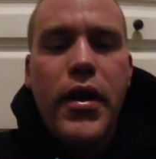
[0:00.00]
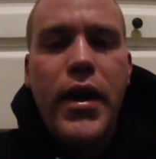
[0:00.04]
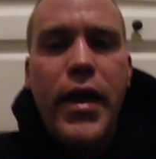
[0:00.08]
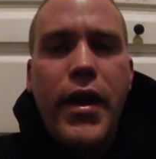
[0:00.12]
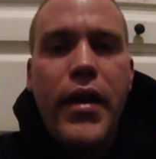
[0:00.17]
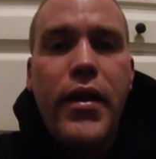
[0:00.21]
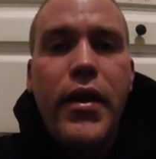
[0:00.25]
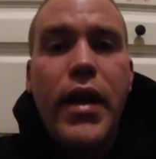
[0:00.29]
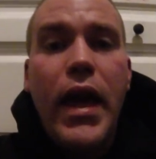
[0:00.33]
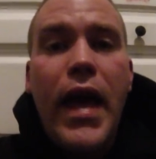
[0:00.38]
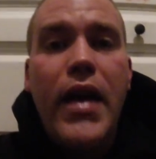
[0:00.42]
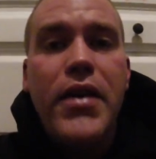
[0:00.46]

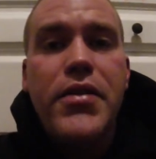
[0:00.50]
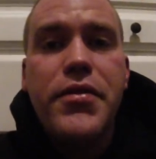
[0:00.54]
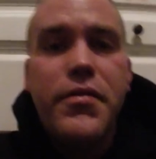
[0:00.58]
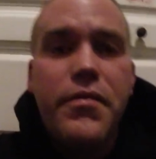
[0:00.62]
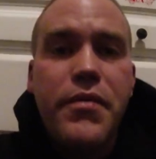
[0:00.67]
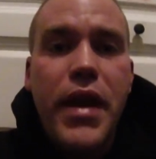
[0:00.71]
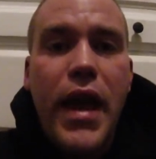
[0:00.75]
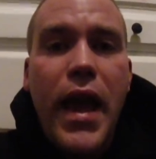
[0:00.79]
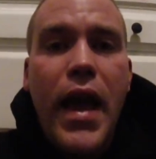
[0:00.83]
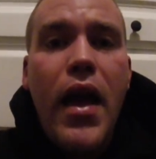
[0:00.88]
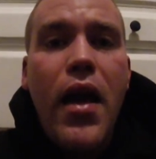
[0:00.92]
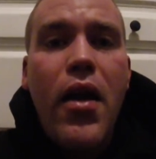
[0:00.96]
And as of
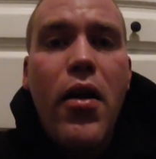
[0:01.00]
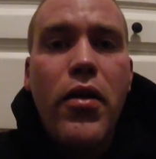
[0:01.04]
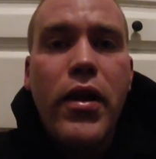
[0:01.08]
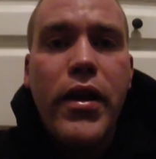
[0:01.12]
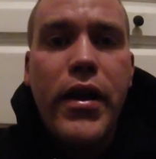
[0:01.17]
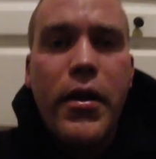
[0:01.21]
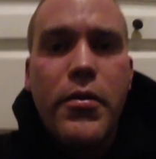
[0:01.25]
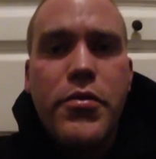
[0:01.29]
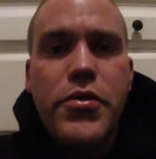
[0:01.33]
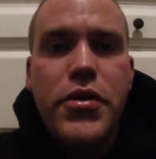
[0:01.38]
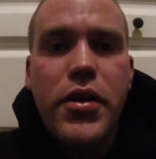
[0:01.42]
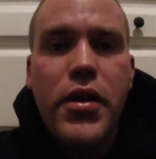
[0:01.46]
now,
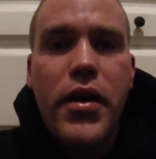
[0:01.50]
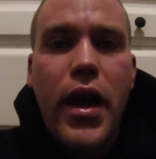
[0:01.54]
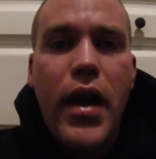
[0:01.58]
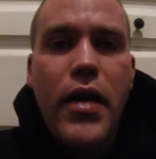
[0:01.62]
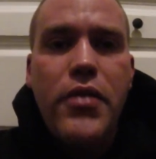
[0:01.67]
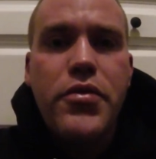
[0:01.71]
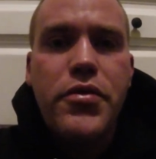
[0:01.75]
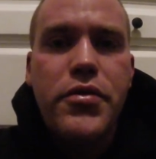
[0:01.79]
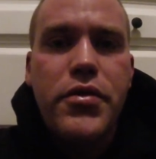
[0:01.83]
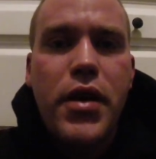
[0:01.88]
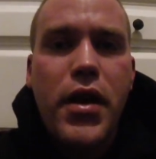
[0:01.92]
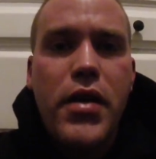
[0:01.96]
like I'm starting to
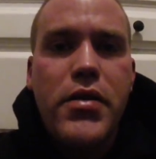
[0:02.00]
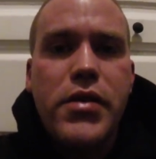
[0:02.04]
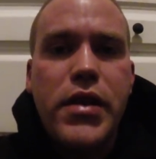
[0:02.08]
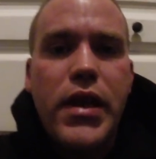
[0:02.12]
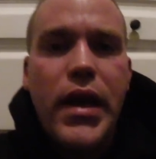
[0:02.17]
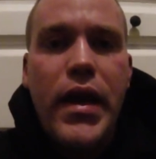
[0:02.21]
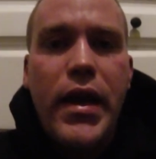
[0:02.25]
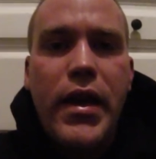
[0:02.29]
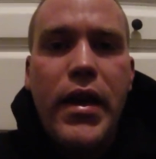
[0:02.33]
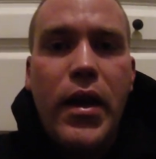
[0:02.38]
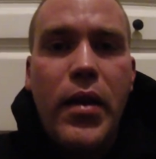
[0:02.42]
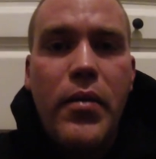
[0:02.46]
exercise
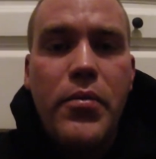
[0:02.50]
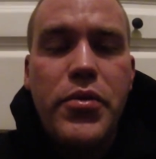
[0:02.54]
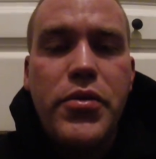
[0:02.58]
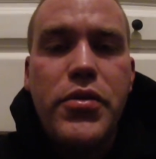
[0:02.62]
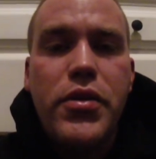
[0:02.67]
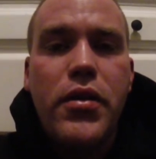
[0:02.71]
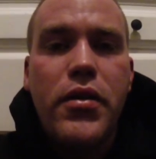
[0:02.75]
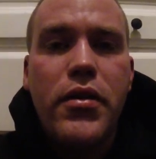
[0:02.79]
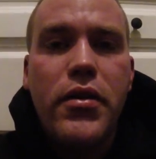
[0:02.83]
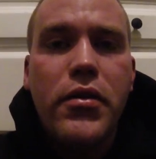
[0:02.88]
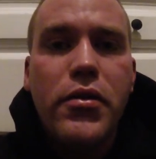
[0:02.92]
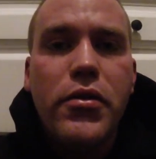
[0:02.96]
again, and I'm
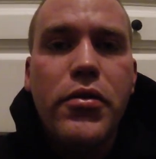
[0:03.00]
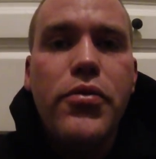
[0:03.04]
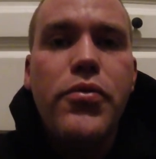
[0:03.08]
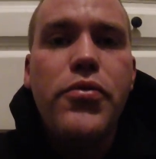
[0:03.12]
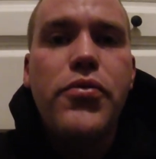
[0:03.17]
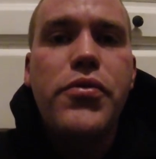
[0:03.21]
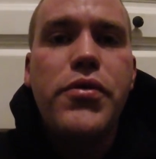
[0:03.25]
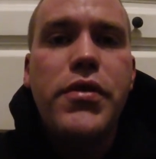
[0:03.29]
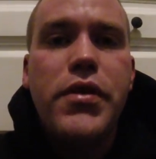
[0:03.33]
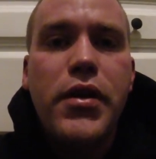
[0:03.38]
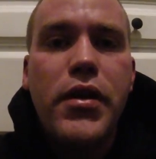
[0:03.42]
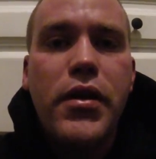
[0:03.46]
starting to
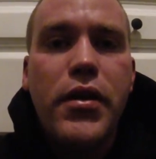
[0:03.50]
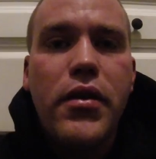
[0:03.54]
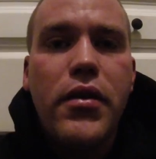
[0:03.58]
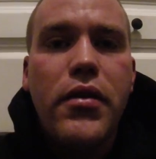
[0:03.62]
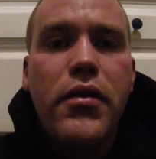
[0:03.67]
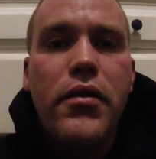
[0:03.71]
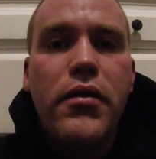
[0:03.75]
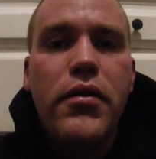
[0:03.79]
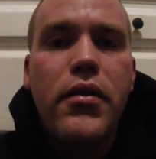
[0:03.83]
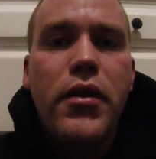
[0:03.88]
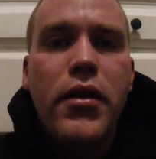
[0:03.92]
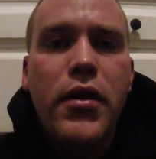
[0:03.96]
lose the
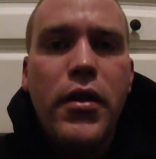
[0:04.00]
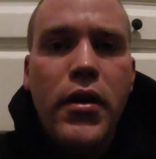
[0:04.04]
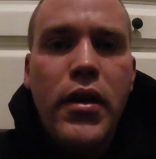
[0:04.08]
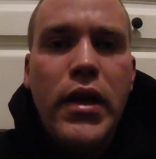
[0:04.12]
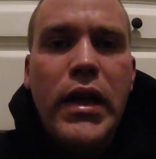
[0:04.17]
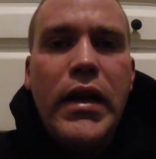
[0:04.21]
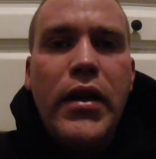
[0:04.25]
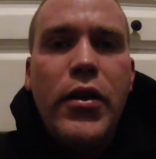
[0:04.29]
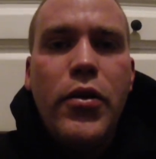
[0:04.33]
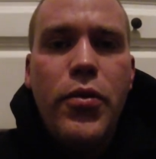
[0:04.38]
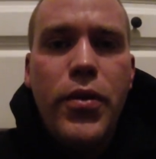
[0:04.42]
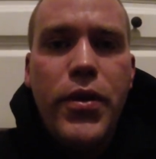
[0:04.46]

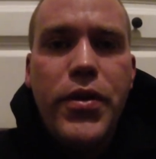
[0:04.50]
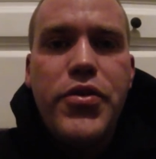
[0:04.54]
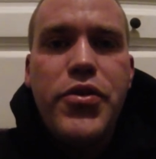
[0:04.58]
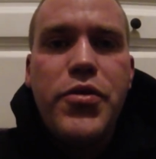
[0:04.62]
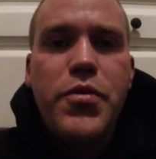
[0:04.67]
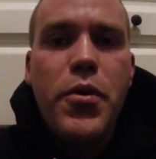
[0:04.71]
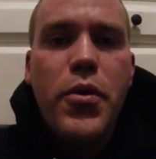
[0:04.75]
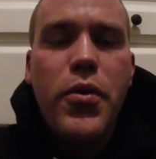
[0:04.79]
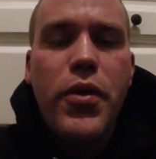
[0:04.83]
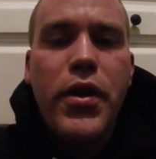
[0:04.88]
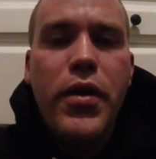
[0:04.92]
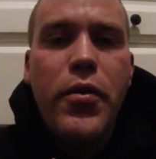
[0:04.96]
quit
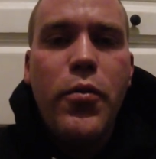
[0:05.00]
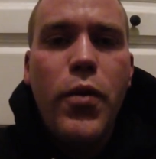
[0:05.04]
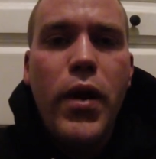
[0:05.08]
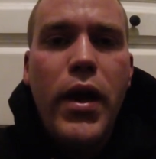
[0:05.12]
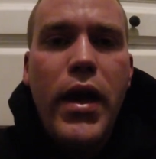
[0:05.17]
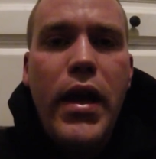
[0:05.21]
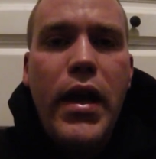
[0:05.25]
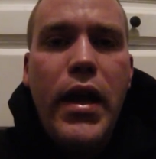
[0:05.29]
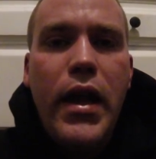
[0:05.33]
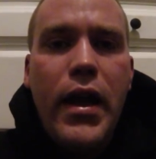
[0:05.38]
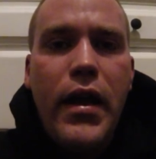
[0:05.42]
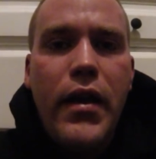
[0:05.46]
smoking
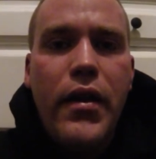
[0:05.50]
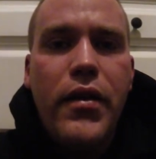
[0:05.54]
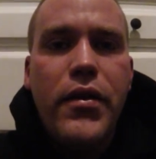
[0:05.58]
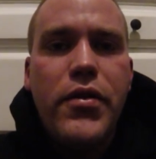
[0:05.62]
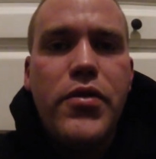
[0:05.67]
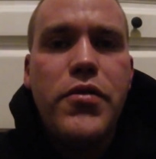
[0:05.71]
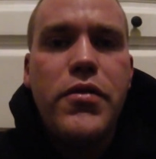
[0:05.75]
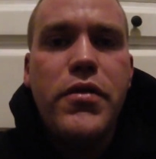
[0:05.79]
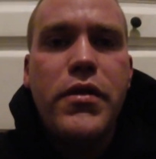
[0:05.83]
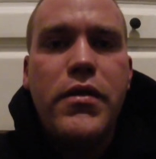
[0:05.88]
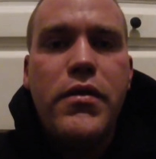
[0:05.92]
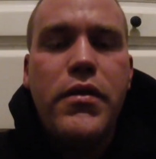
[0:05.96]
weight, and
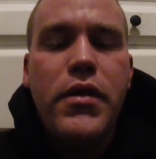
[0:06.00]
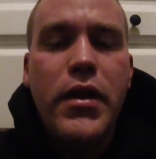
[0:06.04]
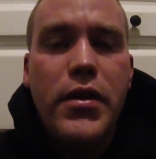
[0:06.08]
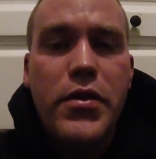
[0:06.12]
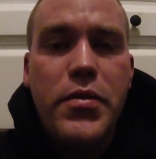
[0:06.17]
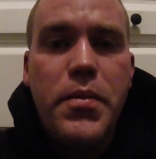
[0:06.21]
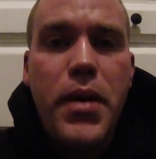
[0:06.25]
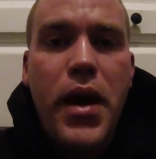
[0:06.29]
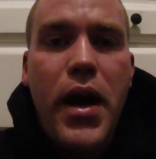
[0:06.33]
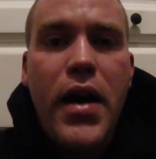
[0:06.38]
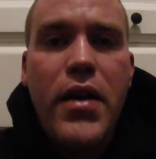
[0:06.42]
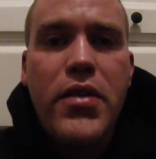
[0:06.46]
it's
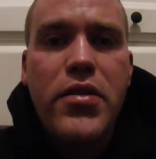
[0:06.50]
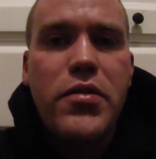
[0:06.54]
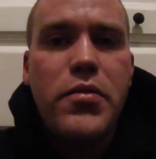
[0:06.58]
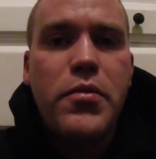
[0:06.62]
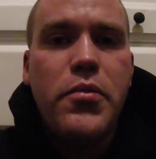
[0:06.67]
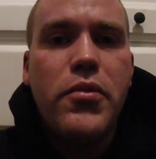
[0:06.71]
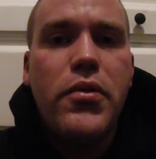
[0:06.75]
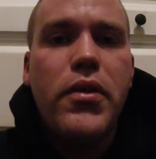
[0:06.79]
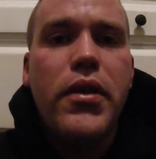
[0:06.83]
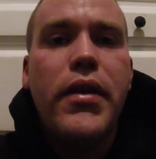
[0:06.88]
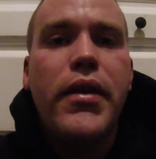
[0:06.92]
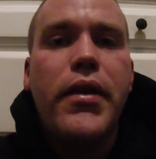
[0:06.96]

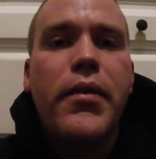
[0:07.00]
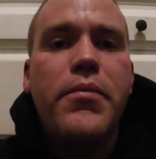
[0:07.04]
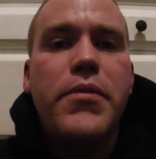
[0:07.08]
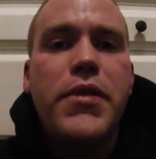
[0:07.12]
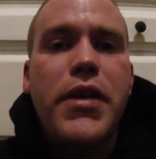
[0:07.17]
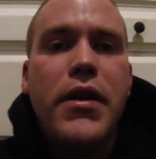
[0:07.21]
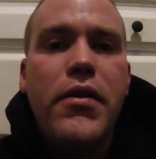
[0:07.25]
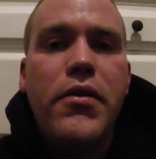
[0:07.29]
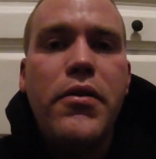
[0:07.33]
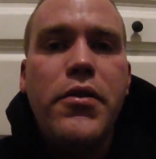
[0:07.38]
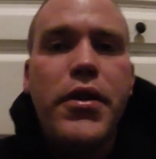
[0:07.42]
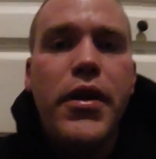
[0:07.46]
possible, like I'm
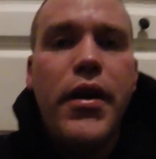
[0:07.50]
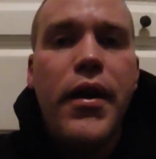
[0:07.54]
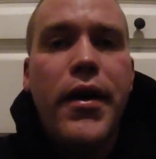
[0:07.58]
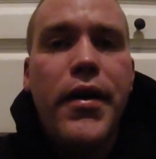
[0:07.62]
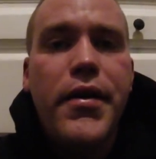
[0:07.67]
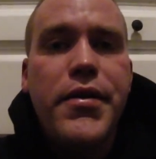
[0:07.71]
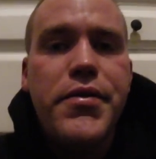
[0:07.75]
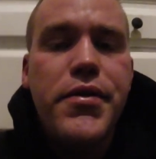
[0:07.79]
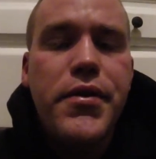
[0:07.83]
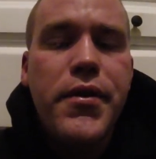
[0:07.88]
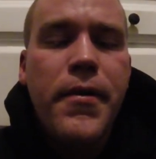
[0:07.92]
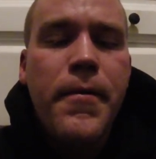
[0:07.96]
telling you
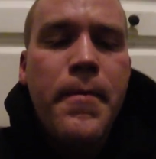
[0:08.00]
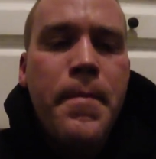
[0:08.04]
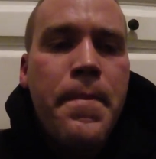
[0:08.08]
guys.